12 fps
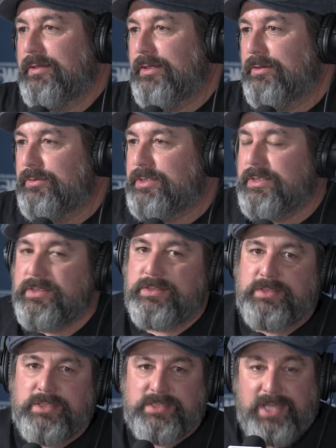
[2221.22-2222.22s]

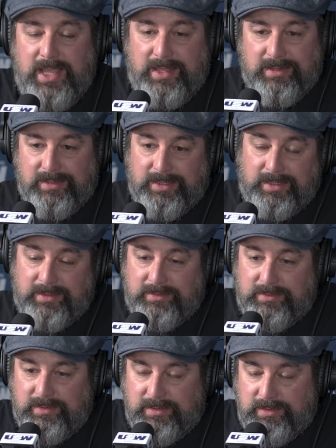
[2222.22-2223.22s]
to say
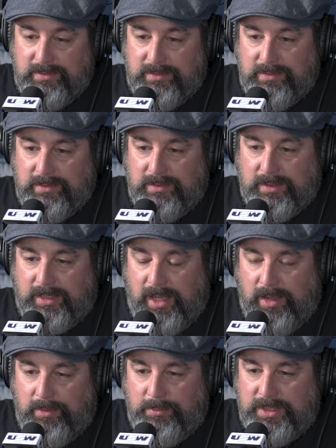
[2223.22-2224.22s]
like
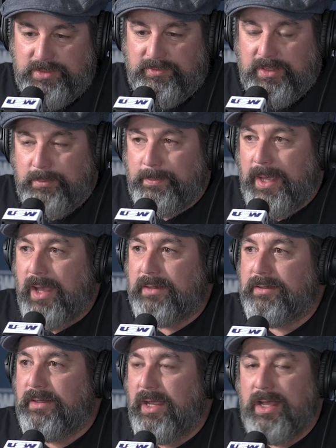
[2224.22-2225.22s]
how much of an
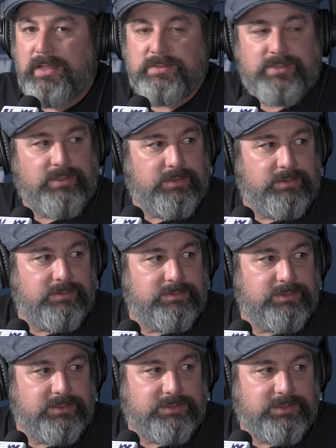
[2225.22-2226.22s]
impact it has
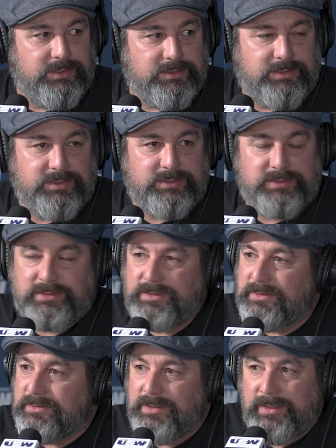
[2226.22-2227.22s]
on this
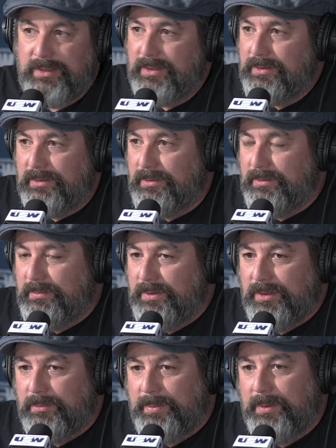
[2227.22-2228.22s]
isn't
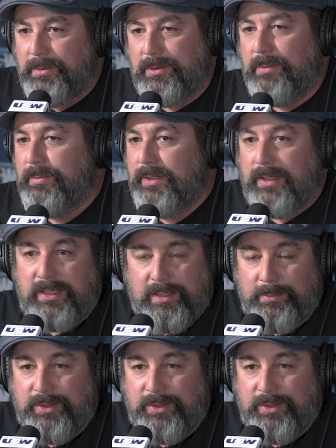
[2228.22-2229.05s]
people complaining